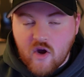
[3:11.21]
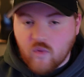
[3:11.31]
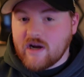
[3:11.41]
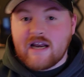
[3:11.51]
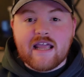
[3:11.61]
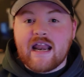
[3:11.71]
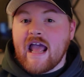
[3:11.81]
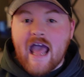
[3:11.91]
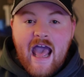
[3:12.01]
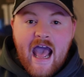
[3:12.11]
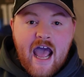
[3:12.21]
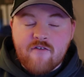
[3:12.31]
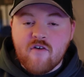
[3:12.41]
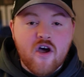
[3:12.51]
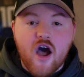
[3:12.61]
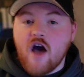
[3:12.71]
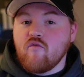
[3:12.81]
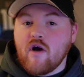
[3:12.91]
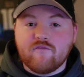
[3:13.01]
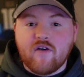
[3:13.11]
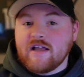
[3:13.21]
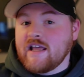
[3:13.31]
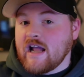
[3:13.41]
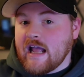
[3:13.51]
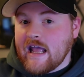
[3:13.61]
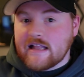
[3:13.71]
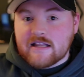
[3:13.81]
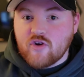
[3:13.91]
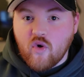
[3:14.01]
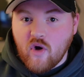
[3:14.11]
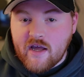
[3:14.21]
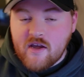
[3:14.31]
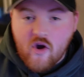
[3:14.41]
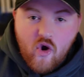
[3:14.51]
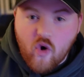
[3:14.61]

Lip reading: We're going to get half of what fucking Illinois